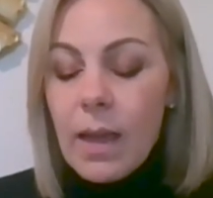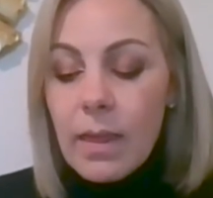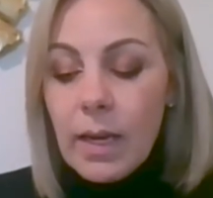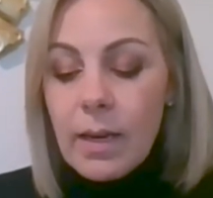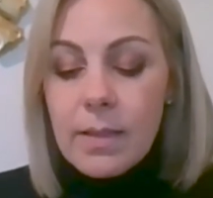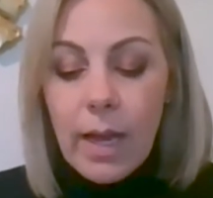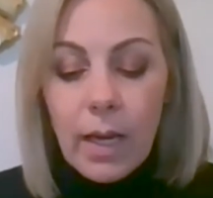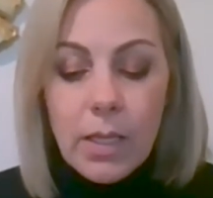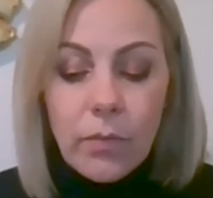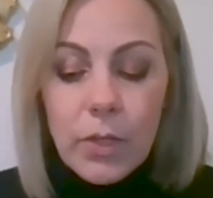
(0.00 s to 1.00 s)
I think it is that
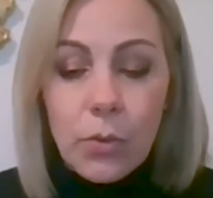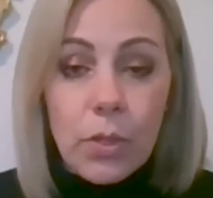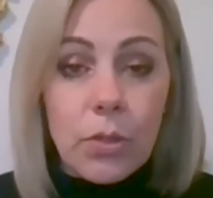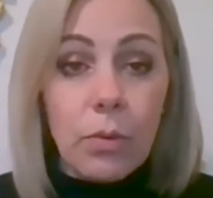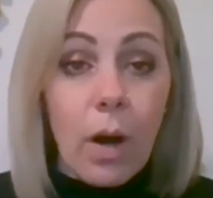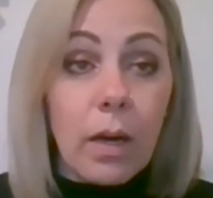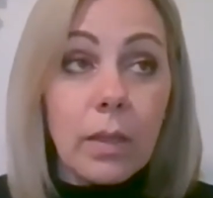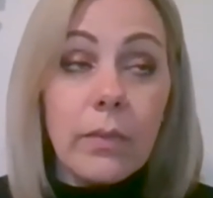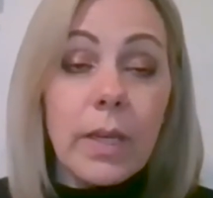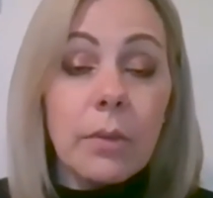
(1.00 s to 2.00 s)
individuals who are
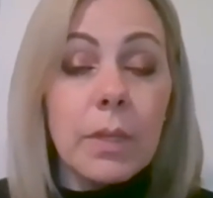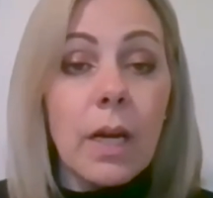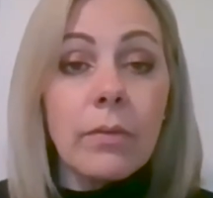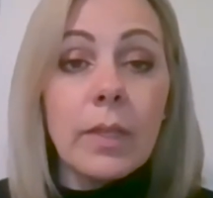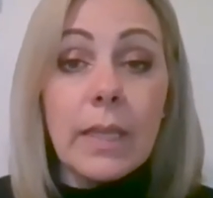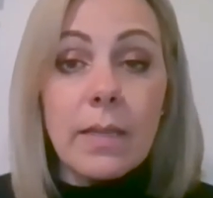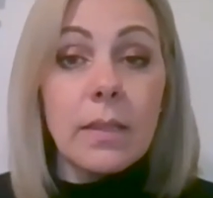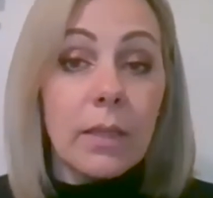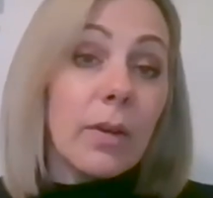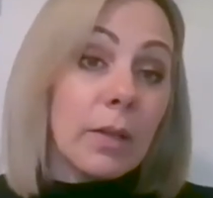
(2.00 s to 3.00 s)
living in recovery need to
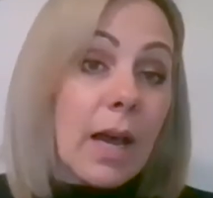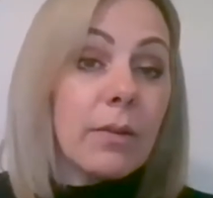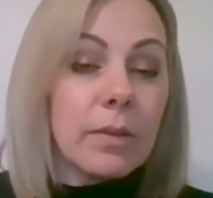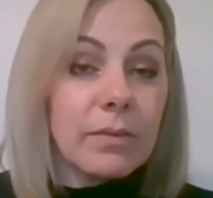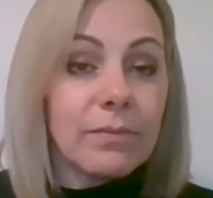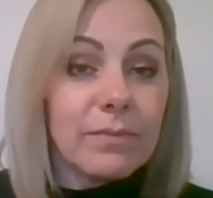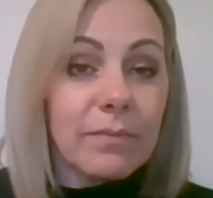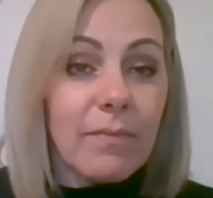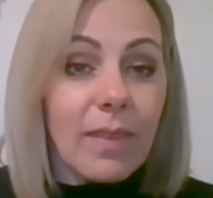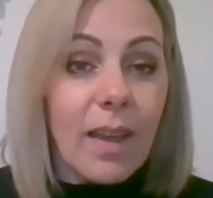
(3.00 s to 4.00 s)
live out
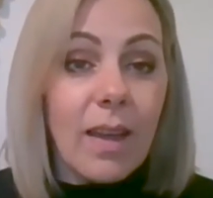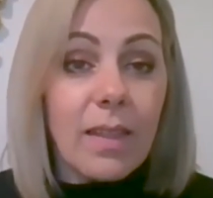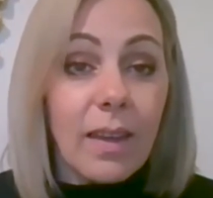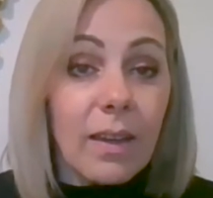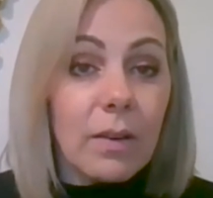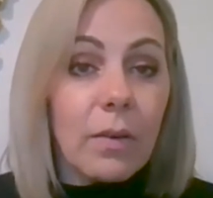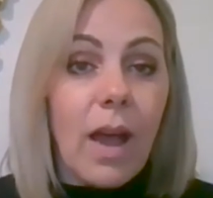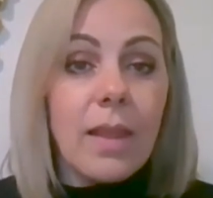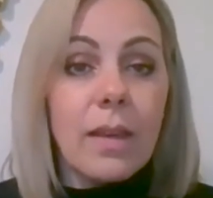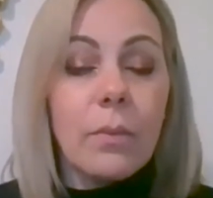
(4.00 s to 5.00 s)
loud. I mm. think
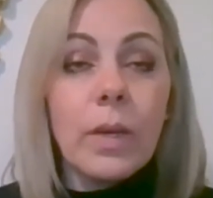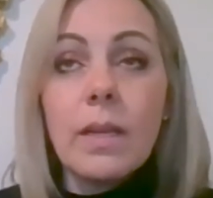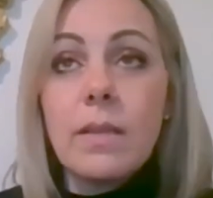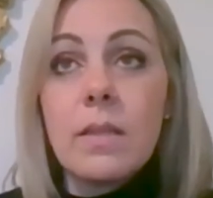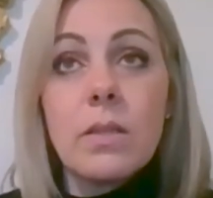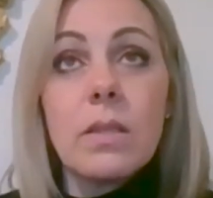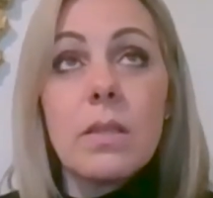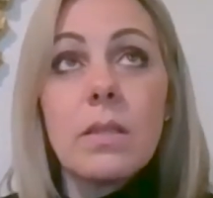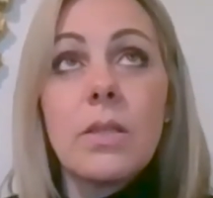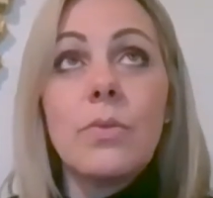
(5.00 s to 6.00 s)
I think we need to
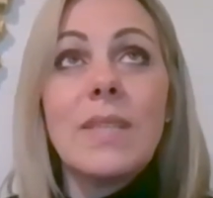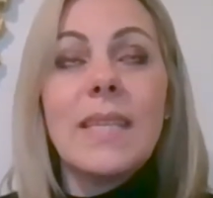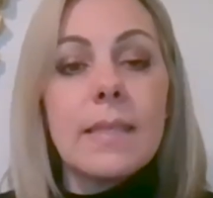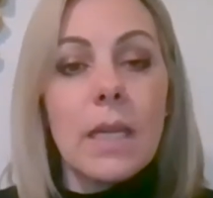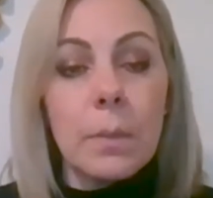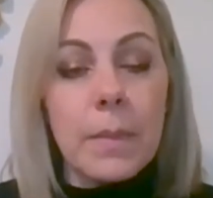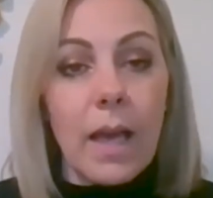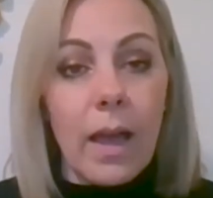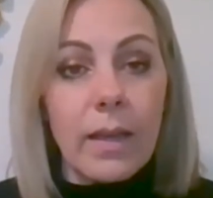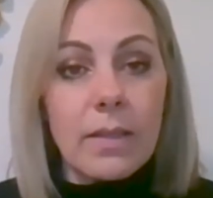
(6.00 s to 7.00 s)
to
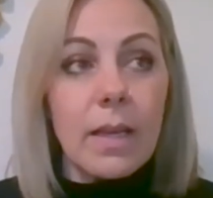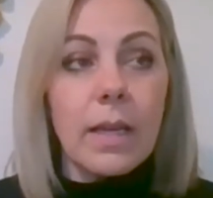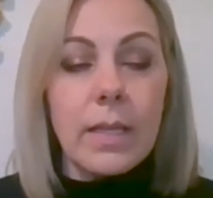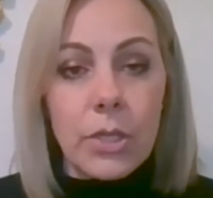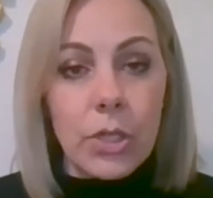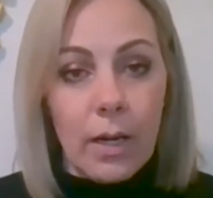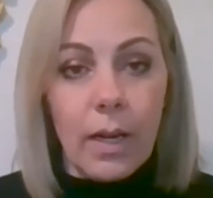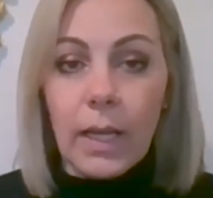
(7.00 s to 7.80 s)
destigmatize addiction.